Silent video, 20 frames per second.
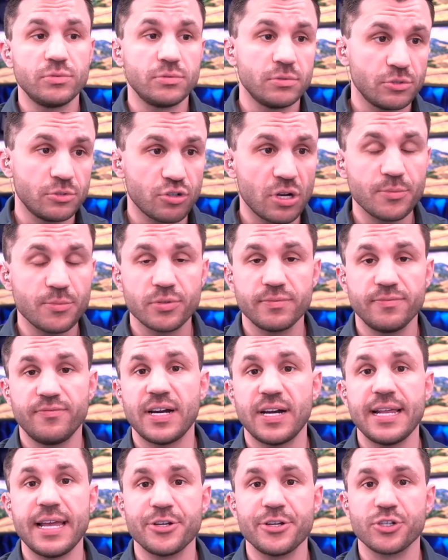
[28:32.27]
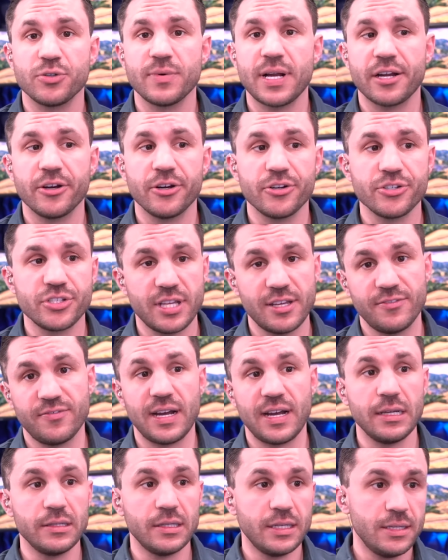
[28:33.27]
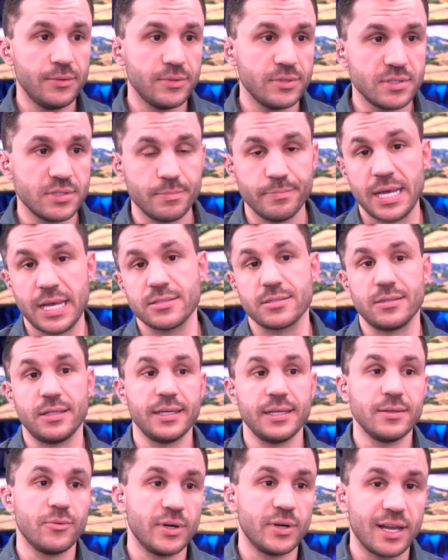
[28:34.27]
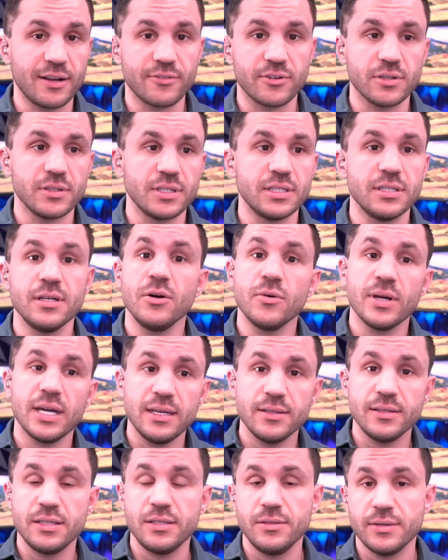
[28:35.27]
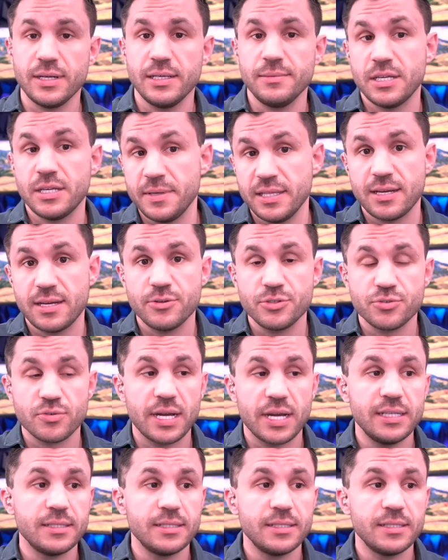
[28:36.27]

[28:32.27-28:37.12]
Trump's financial records and they find that he was embezzling whatever, then okay, right, maybe that was right.